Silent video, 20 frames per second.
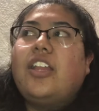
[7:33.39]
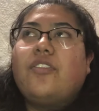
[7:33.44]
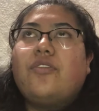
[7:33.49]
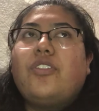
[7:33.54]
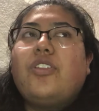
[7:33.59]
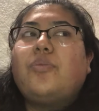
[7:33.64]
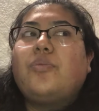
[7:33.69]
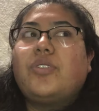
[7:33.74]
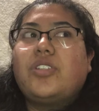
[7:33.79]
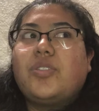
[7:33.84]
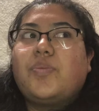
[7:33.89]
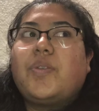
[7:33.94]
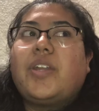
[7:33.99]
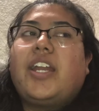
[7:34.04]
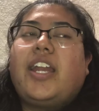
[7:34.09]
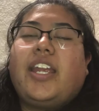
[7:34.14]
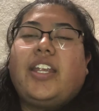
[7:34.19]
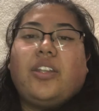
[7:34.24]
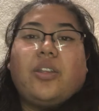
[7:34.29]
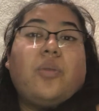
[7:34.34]
for the most
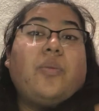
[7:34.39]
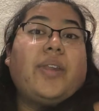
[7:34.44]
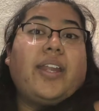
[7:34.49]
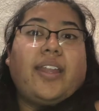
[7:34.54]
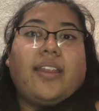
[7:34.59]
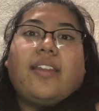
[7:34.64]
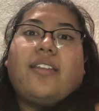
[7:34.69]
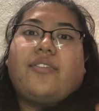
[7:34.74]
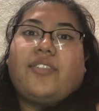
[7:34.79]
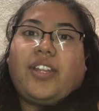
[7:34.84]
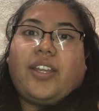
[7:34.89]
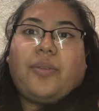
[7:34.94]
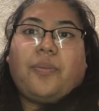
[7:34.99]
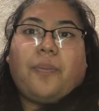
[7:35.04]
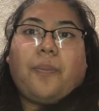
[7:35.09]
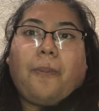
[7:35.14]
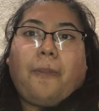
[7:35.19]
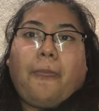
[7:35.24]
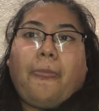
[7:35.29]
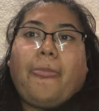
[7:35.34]
part, I know where I live now.
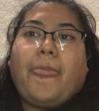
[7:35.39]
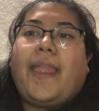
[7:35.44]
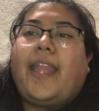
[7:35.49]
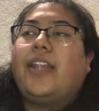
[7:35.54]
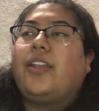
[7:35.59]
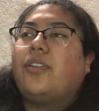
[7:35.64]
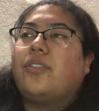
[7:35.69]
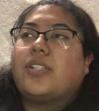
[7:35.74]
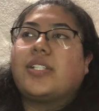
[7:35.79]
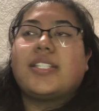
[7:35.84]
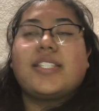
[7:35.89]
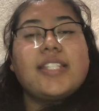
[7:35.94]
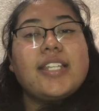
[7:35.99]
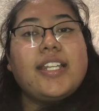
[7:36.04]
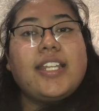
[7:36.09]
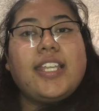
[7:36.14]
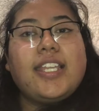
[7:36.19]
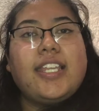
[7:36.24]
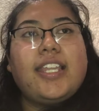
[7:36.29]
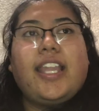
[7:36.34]
I know the
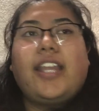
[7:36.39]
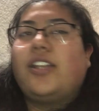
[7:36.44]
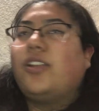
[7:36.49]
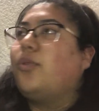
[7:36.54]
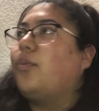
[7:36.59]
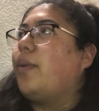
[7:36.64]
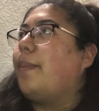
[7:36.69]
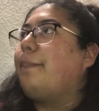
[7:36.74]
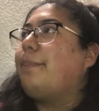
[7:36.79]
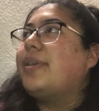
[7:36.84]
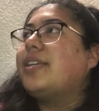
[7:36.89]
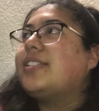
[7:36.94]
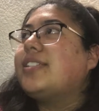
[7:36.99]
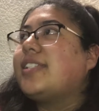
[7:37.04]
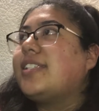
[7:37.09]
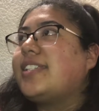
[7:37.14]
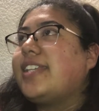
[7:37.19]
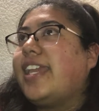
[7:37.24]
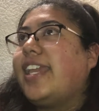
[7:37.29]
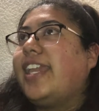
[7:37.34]
city. I know what bus to
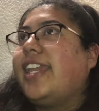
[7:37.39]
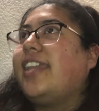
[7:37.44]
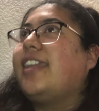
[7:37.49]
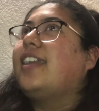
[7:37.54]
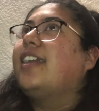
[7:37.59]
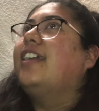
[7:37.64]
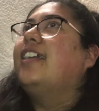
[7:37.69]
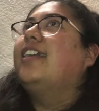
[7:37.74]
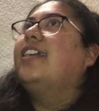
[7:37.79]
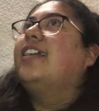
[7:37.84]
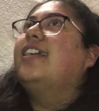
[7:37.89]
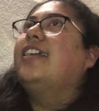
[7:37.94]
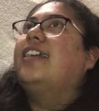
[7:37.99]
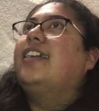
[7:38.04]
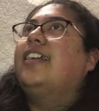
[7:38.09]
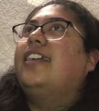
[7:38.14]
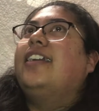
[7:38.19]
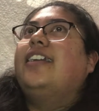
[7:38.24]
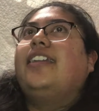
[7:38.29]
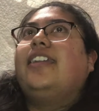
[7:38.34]
take.
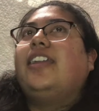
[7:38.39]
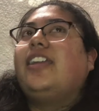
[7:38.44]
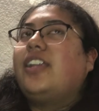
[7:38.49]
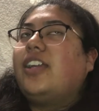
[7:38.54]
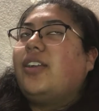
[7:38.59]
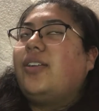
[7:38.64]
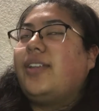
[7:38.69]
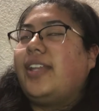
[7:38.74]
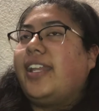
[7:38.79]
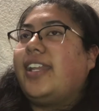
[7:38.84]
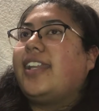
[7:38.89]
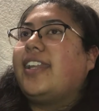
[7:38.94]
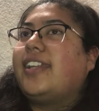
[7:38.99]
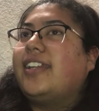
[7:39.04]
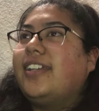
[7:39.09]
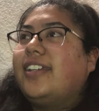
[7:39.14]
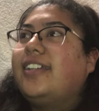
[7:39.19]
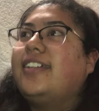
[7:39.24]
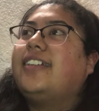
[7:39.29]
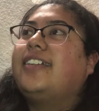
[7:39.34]
You know, like,
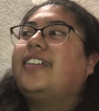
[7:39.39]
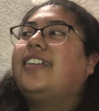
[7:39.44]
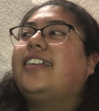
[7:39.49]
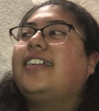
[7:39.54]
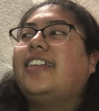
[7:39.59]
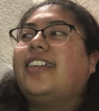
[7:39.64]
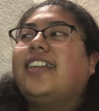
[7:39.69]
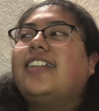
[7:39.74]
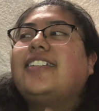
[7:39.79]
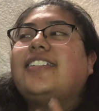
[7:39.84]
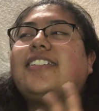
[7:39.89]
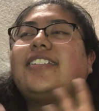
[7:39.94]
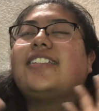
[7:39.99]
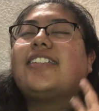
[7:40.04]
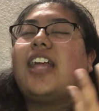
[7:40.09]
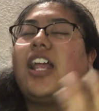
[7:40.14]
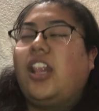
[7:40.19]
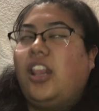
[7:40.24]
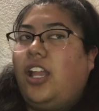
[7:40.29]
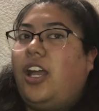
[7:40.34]
it's just
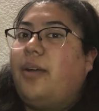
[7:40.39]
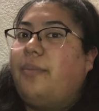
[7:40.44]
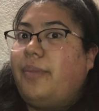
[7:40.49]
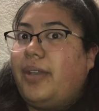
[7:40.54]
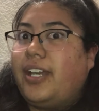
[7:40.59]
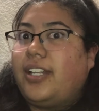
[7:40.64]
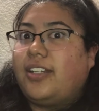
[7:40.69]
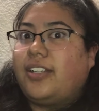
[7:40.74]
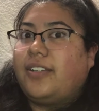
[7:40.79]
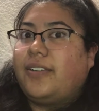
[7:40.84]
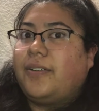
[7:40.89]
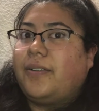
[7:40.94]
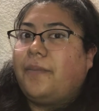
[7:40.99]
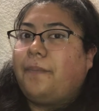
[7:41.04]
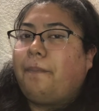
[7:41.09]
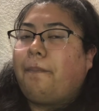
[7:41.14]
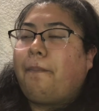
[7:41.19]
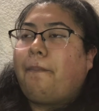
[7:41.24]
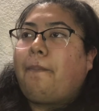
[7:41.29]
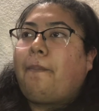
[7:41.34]
a lot better.
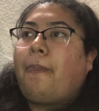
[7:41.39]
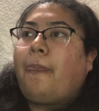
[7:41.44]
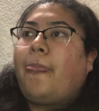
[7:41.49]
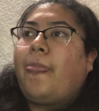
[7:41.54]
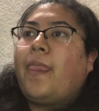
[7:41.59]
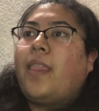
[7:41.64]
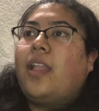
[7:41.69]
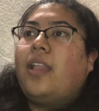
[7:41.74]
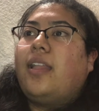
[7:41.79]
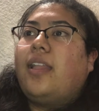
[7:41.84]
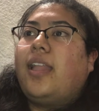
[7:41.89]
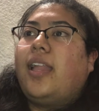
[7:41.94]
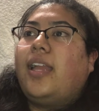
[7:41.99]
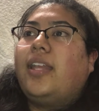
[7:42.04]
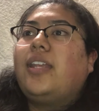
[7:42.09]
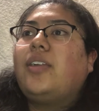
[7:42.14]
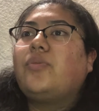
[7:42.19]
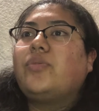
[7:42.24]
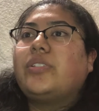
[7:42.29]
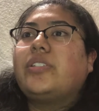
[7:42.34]

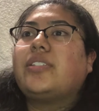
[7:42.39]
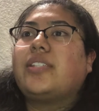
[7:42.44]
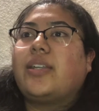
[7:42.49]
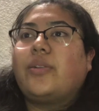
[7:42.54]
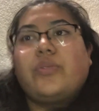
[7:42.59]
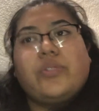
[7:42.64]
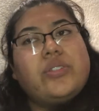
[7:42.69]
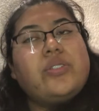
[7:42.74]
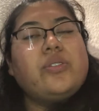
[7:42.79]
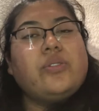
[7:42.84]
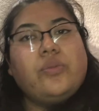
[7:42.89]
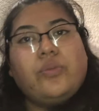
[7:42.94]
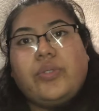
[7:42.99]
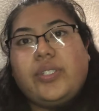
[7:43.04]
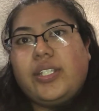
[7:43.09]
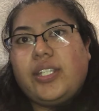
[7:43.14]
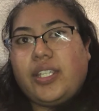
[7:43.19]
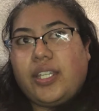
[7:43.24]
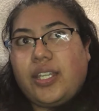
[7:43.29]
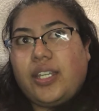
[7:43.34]
And I was doing
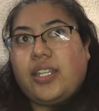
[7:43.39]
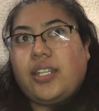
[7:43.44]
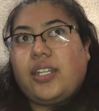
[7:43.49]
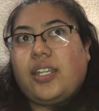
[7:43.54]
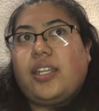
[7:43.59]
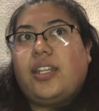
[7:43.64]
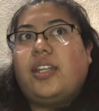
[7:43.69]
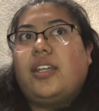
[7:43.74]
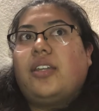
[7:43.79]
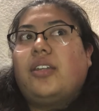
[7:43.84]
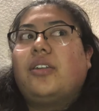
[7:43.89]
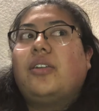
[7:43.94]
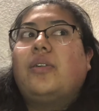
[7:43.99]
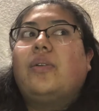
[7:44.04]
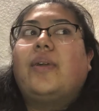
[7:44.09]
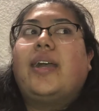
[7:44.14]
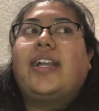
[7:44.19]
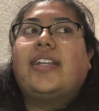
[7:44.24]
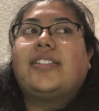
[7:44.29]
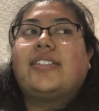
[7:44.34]
really good, you
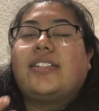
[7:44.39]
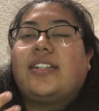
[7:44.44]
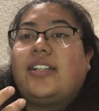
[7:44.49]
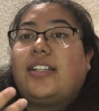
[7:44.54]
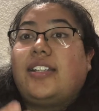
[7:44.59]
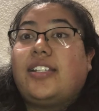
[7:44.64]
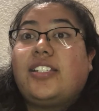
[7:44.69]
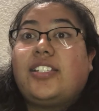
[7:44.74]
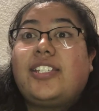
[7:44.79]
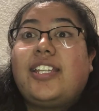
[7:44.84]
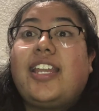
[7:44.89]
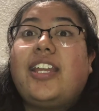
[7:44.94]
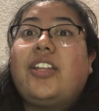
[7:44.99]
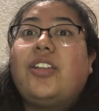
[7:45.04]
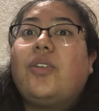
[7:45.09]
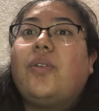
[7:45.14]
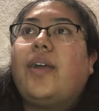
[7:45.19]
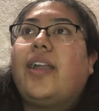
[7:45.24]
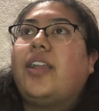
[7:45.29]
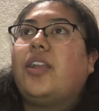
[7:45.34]
know. I started this
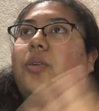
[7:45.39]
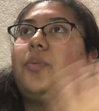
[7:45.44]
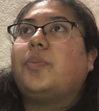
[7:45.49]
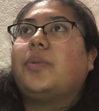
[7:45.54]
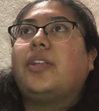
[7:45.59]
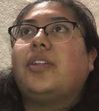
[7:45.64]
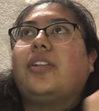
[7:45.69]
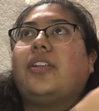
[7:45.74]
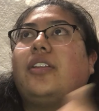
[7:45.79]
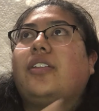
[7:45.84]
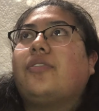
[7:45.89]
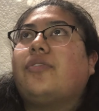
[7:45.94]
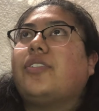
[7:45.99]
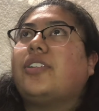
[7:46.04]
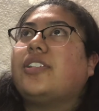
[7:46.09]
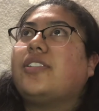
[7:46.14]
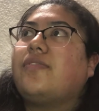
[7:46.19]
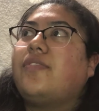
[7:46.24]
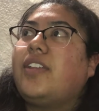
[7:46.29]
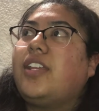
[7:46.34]
channel. I uploaded the
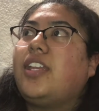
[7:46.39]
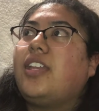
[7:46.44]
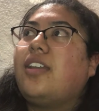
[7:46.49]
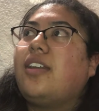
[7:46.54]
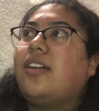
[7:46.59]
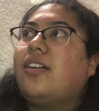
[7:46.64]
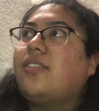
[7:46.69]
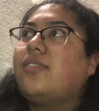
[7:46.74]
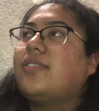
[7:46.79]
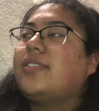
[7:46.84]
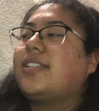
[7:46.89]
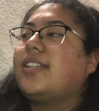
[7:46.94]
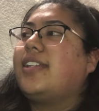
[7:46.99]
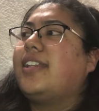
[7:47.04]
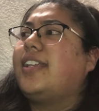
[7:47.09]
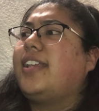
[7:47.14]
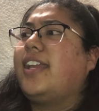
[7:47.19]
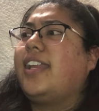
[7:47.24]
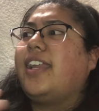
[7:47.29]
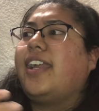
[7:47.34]
first videos, and
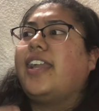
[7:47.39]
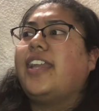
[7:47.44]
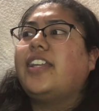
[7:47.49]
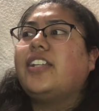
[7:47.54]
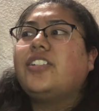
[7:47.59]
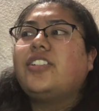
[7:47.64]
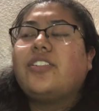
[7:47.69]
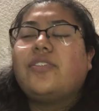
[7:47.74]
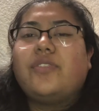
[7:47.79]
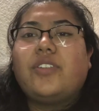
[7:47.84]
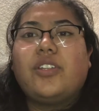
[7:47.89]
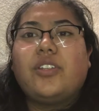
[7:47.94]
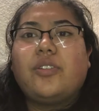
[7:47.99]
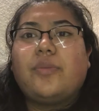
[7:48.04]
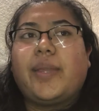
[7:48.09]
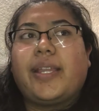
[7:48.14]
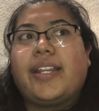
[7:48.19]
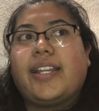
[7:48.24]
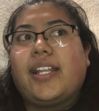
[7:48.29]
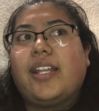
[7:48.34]
then I got interviewed
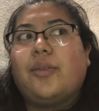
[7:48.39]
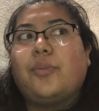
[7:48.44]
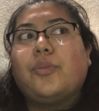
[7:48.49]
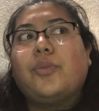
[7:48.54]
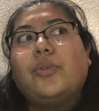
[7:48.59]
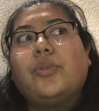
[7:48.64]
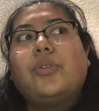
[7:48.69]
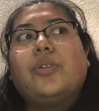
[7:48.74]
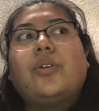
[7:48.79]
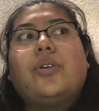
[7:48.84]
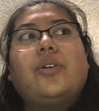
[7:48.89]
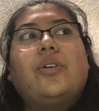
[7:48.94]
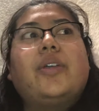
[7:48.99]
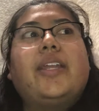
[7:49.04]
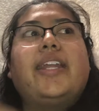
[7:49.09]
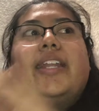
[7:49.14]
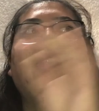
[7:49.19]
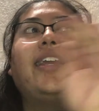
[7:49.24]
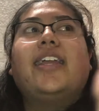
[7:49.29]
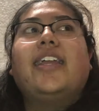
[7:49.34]
by Telemundo,
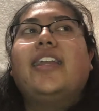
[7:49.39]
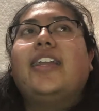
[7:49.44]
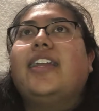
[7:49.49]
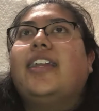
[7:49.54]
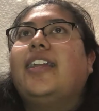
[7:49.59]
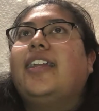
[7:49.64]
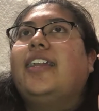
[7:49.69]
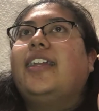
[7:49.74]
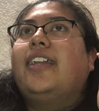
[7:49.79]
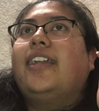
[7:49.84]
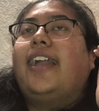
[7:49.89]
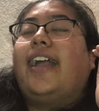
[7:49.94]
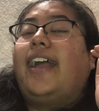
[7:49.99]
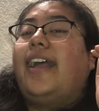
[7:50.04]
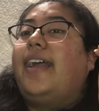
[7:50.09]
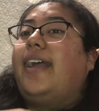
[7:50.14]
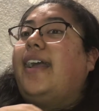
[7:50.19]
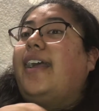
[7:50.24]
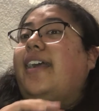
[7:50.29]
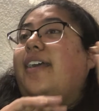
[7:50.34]
and
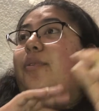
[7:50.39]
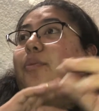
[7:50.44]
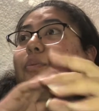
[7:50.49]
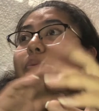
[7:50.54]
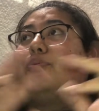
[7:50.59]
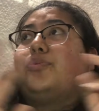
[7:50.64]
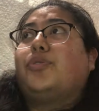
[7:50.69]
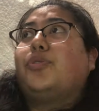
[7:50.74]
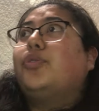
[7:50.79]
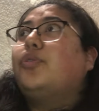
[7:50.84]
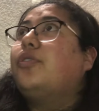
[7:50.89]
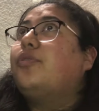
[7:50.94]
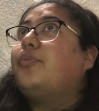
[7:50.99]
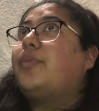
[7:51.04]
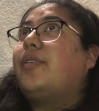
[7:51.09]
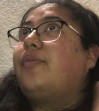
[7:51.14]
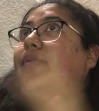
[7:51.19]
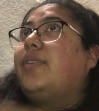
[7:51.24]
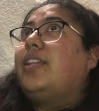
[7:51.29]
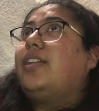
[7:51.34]
2 of
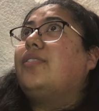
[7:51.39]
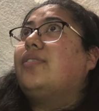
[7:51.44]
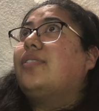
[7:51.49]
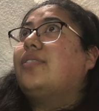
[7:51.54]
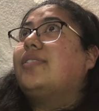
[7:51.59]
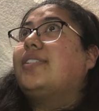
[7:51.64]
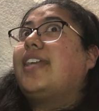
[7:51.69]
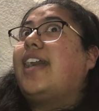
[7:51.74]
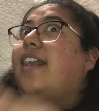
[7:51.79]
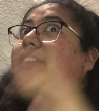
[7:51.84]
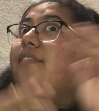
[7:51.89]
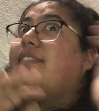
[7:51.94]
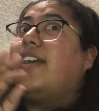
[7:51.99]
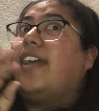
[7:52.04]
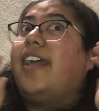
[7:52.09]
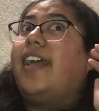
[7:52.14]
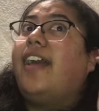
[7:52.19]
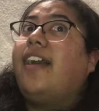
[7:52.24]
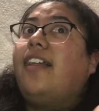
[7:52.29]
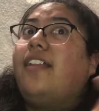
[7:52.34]
my videos have
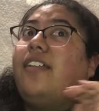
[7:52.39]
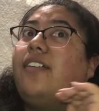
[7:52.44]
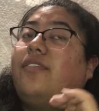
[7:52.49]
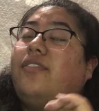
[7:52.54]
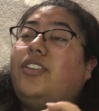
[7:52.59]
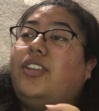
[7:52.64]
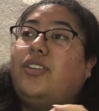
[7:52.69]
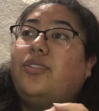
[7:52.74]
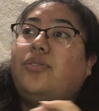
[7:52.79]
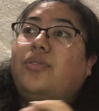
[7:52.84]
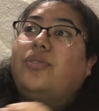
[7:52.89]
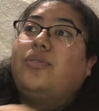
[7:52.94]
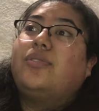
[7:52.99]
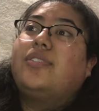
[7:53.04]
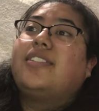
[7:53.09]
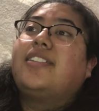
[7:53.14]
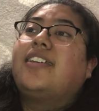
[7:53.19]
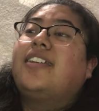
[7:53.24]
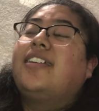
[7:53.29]
hella views.